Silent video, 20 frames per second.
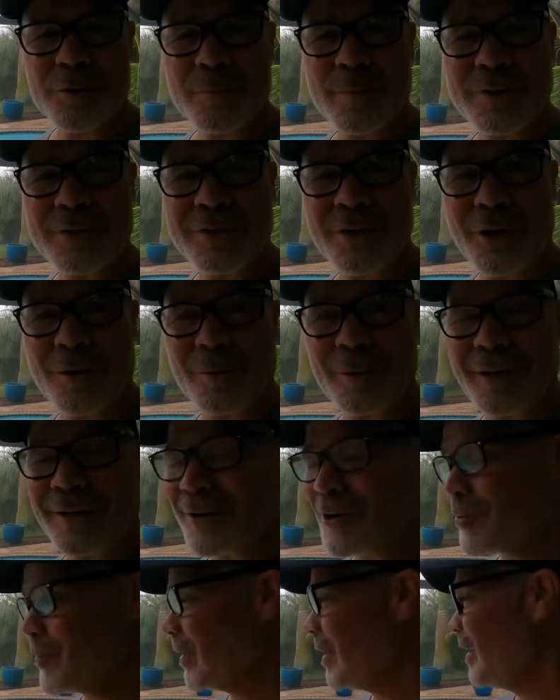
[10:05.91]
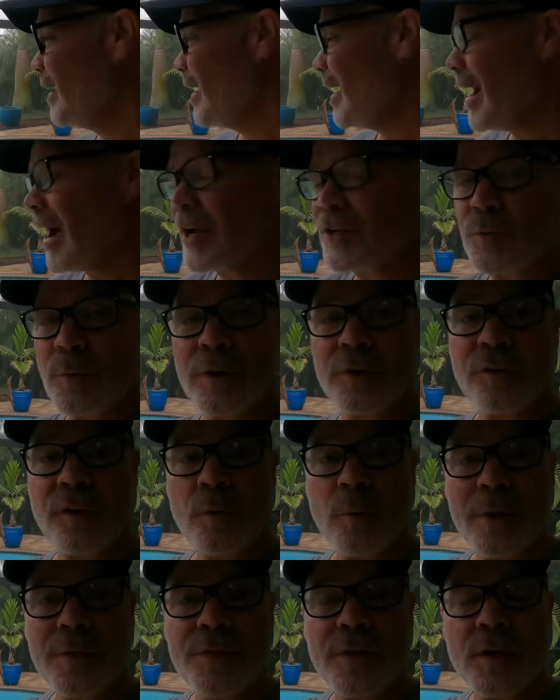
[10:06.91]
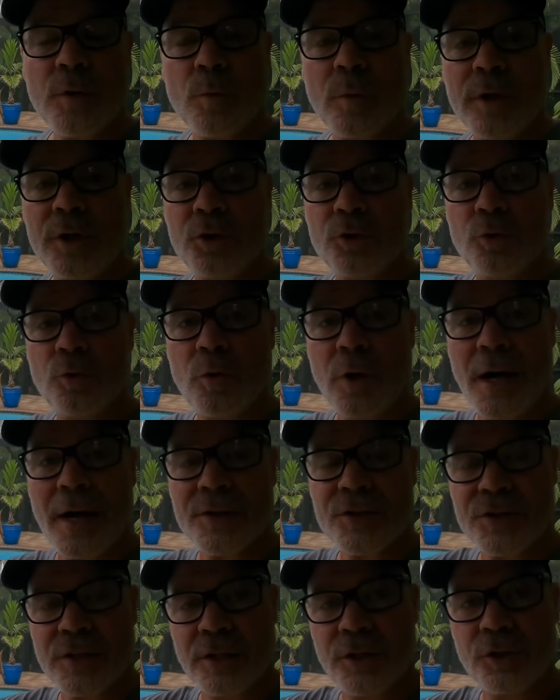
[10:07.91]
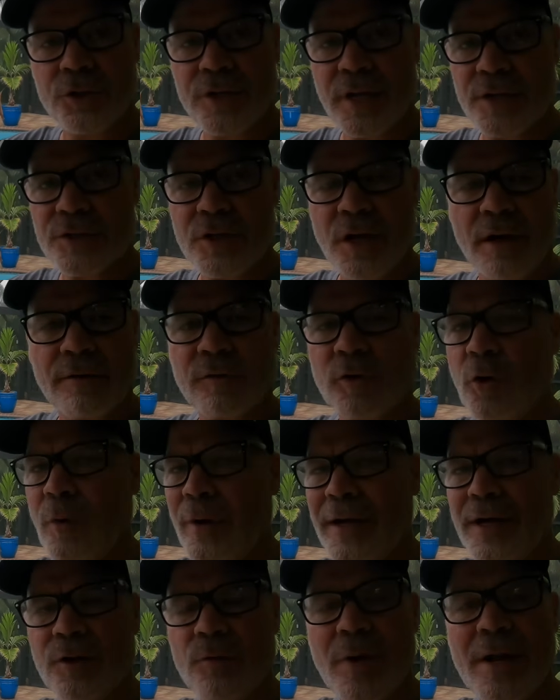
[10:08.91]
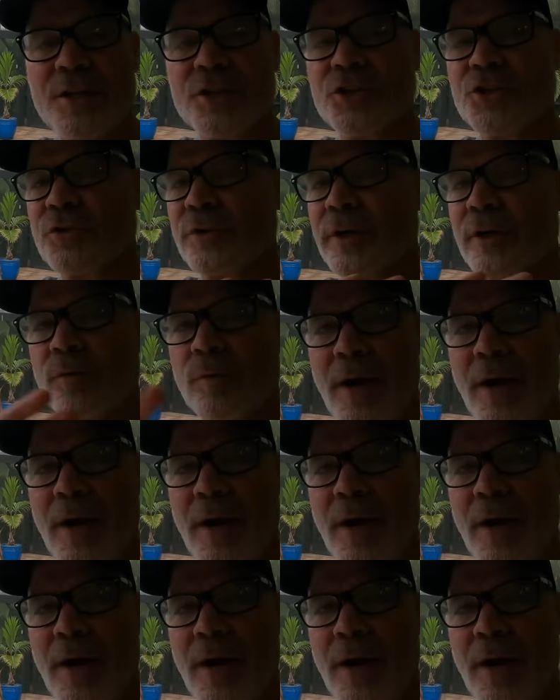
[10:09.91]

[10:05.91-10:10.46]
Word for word: has been terrible, I know, but I just want to say one thing. When you uh, send your test off, go ahead and register it